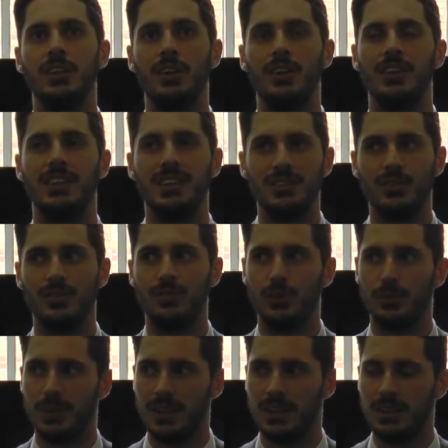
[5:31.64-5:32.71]
on the
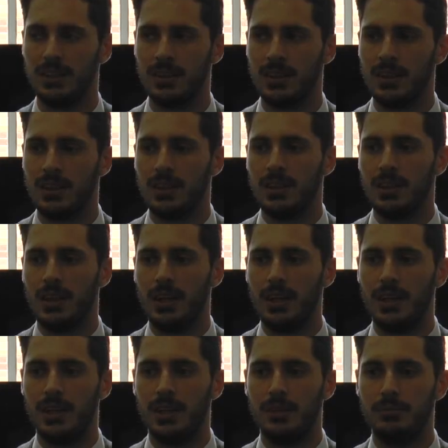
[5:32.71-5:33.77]
interviewee.
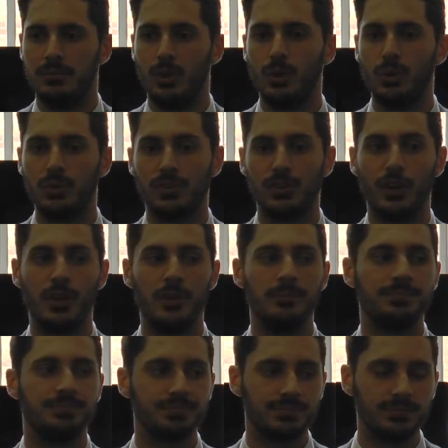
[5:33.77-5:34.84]
Also,
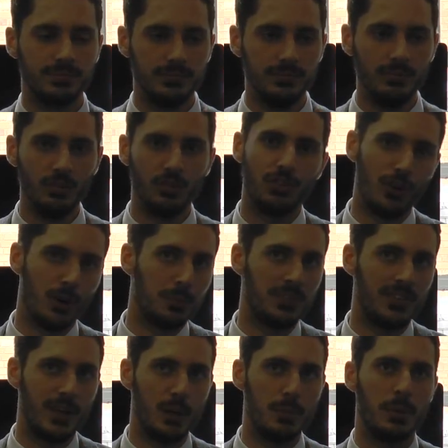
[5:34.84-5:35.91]
top
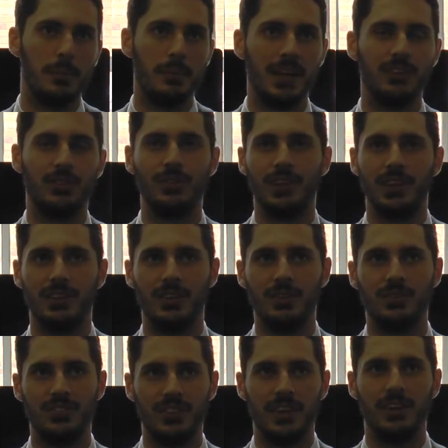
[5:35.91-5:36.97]
tip, make sure they don't
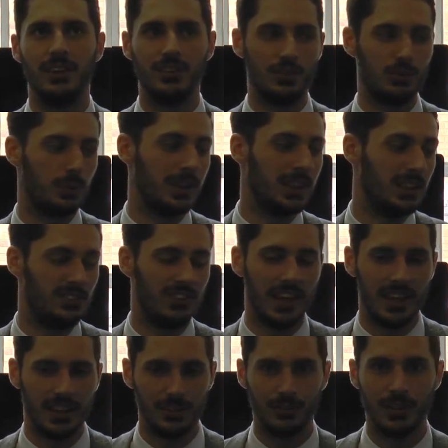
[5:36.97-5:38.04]
sit on a swingy
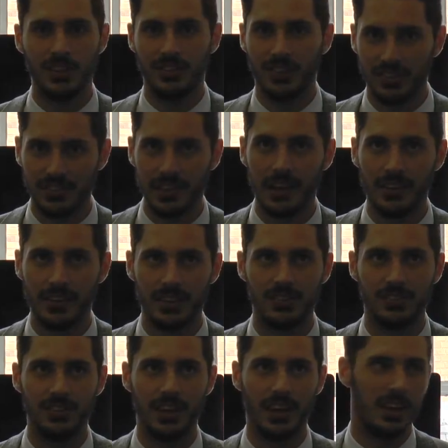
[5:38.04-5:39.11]
chair. The reason I sat on
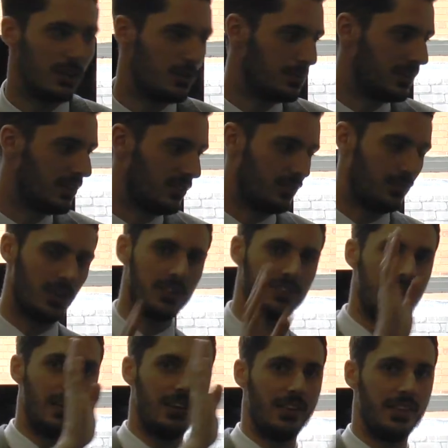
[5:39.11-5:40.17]
this chair is because if I
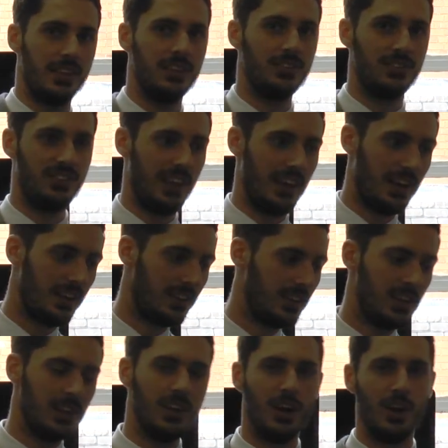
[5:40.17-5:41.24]
sat on this chair,
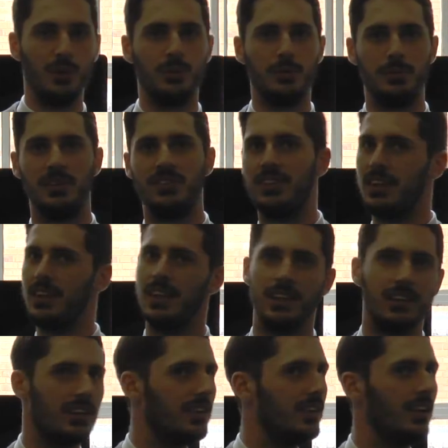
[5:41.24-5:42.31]
I would be sitting
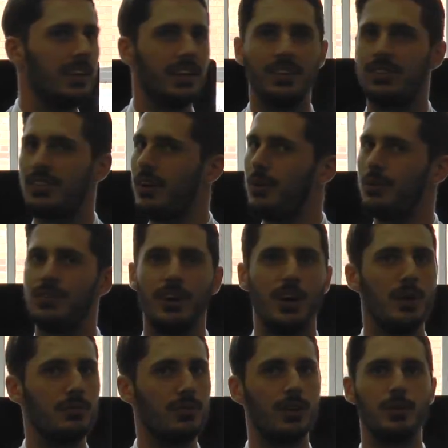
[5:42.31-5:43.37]
here going like this the whole
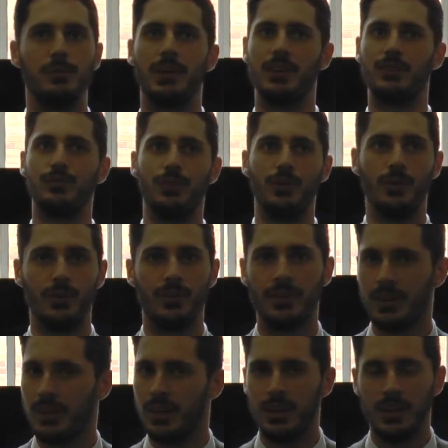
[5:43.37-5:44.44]
time, rocking back and forth.
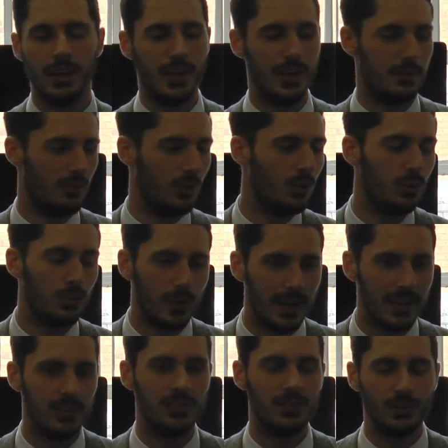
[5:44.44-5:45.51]

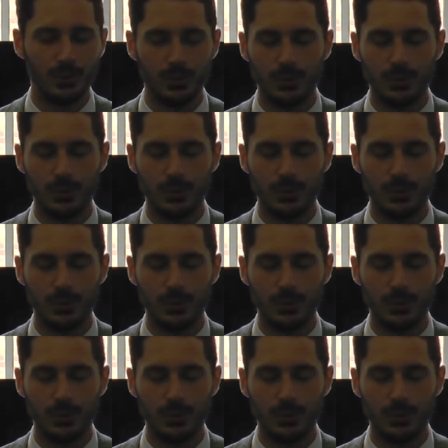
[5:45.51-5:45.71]
Always